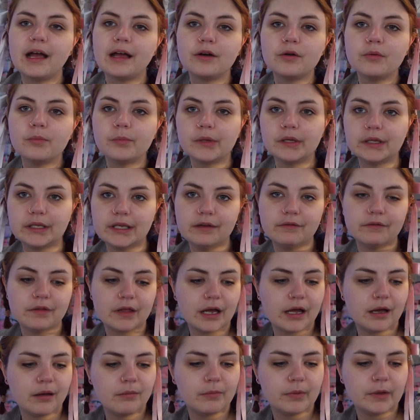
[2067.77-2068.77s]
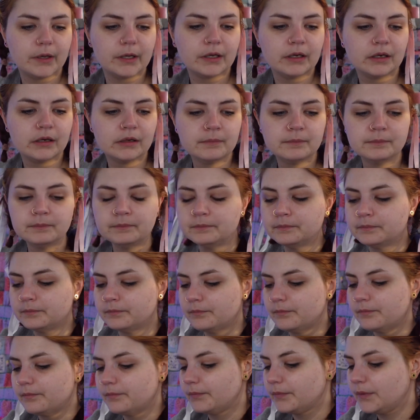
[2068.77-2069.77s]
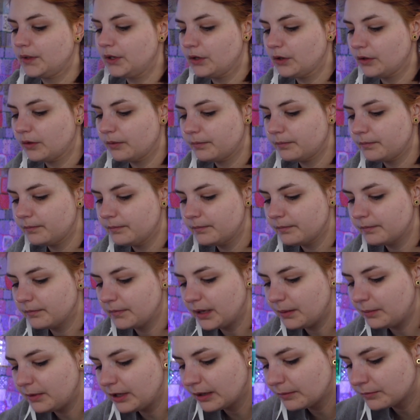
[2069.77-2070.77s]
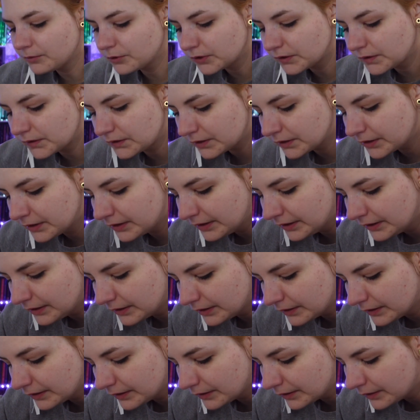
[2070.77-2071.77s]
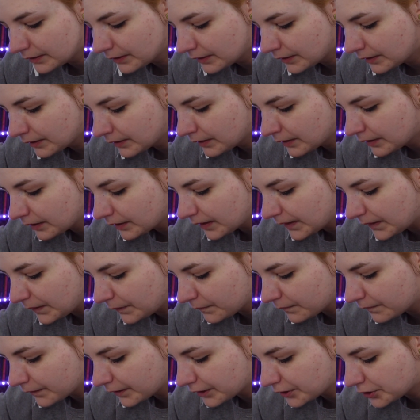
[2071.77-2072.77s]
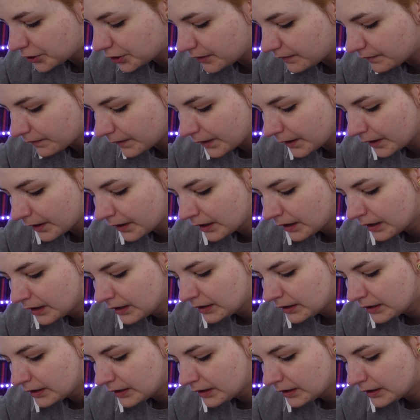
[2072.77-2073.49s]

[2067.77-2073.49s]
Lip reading: I don't believe that, but you know, maybe I'm just an overachiever.